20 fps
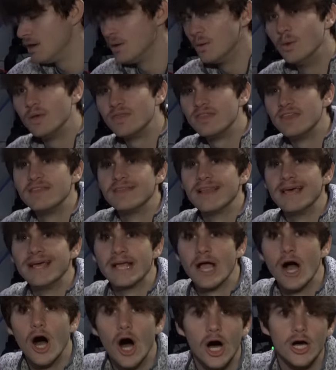within
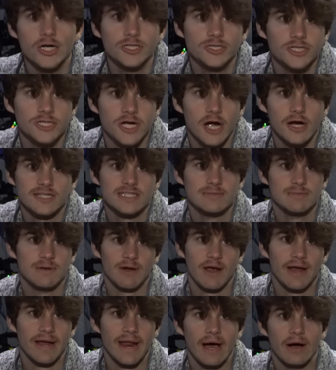like 100 yards of
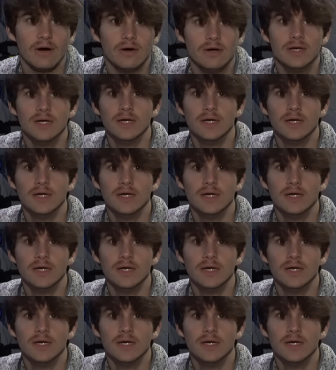me right now.